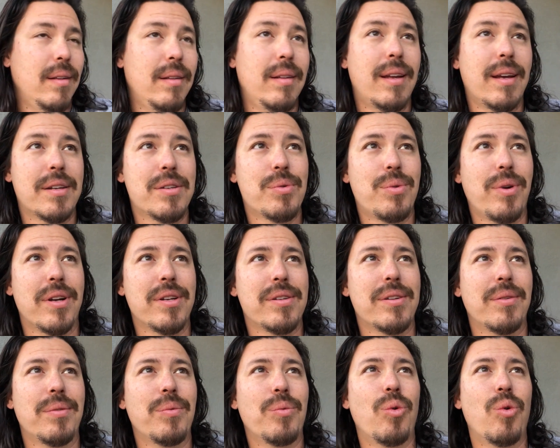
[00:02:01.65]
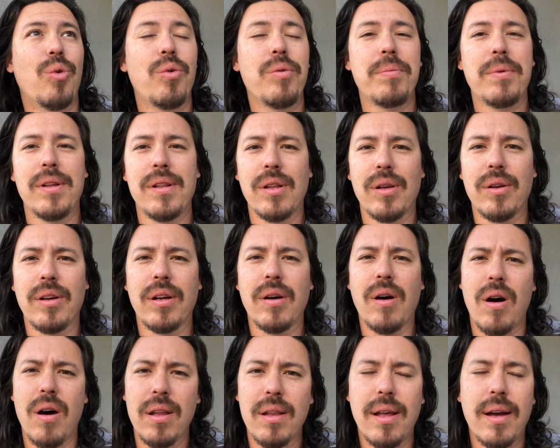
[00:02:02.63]
Next question, will we be learning
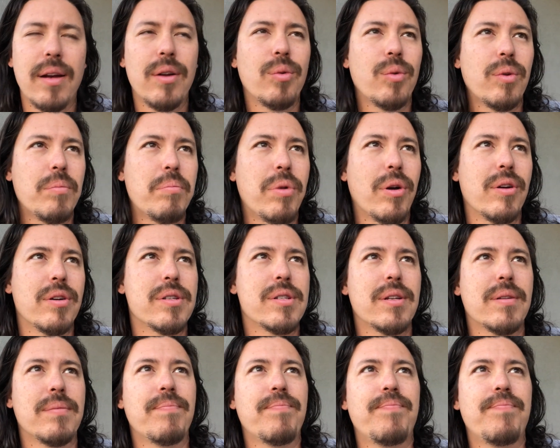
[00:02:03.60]
online or in person?